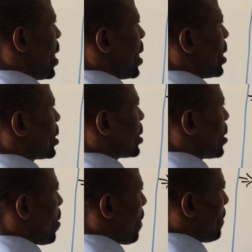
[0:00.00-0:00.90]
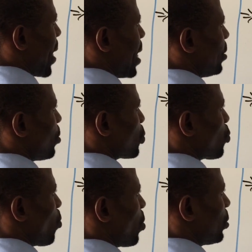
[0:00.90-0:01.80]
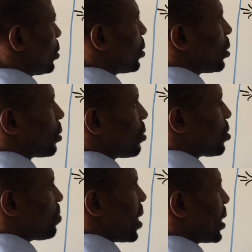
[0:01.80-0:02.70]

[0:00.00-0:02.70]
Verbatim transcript: x minus 1 close